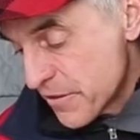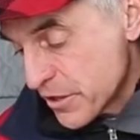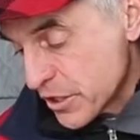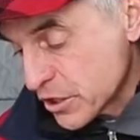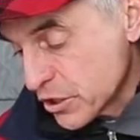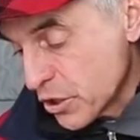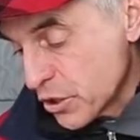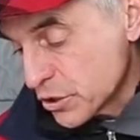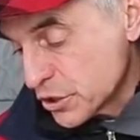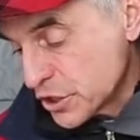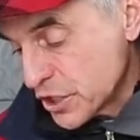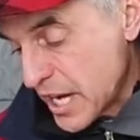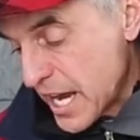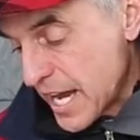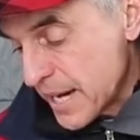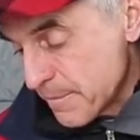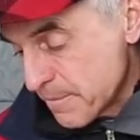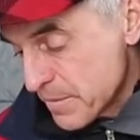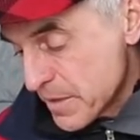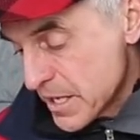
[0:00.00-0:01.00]
The glow shot
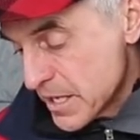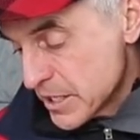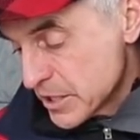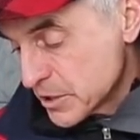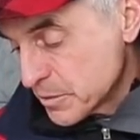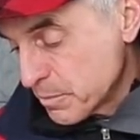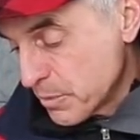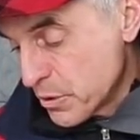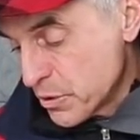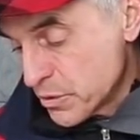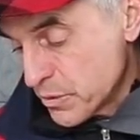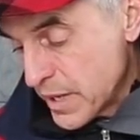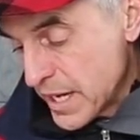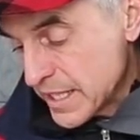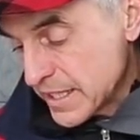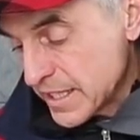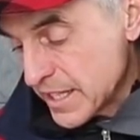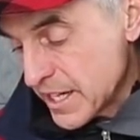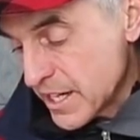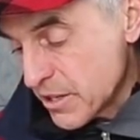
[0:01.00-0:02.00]
spoon
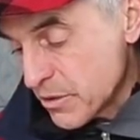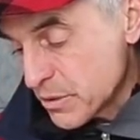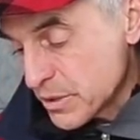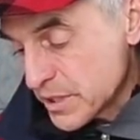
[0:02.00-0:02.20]
right there